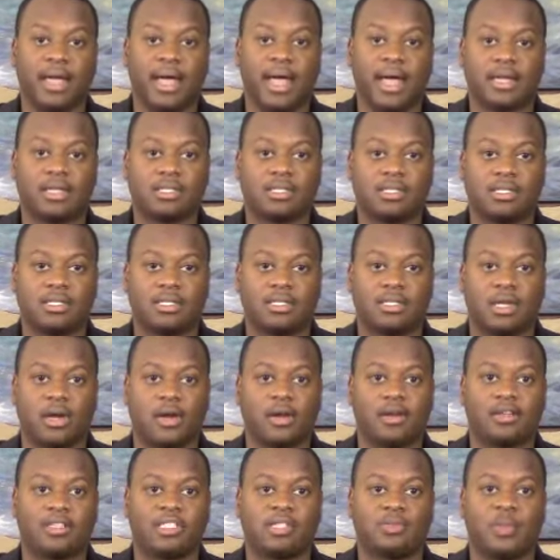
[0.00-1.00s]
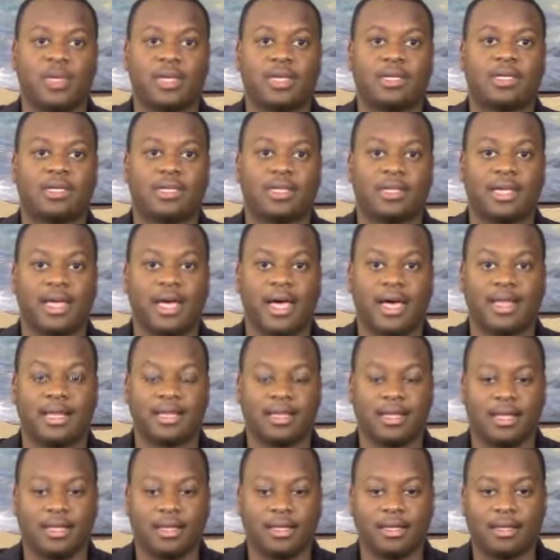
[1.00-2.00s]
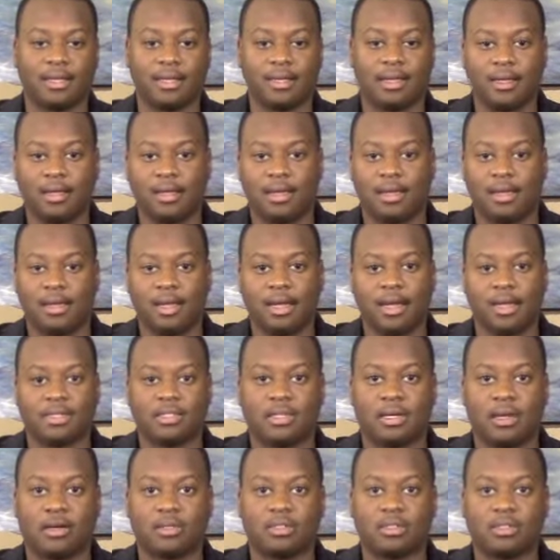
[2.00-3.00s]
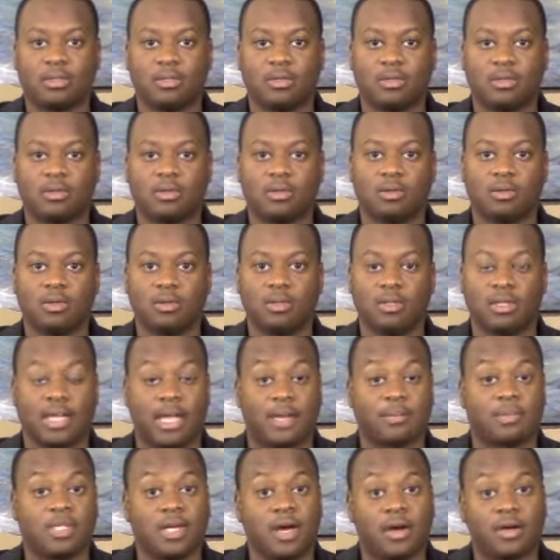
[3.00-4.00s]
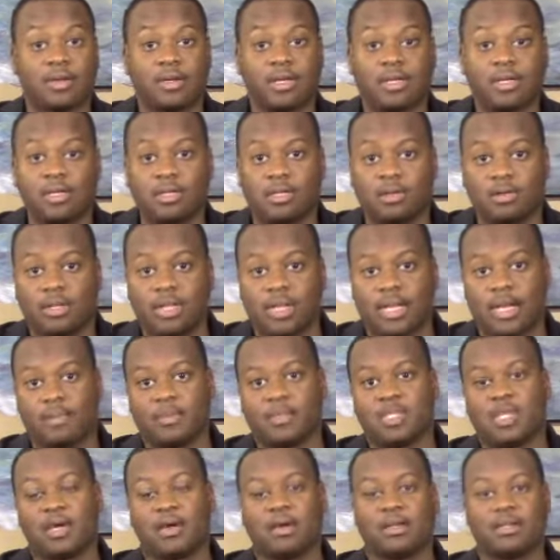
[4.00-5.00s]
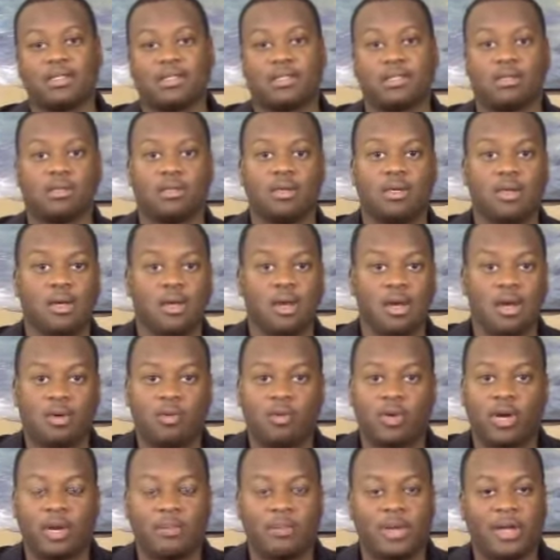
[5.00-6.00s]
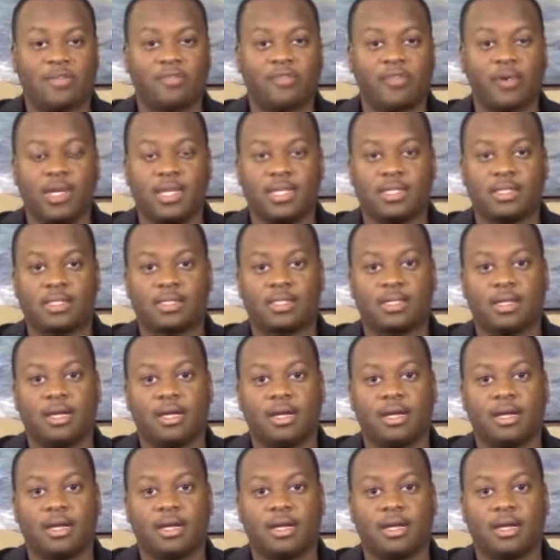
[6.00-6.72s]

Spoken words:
I actually started speaking to God like I'm talking to you, like I'm talking to one of my friends.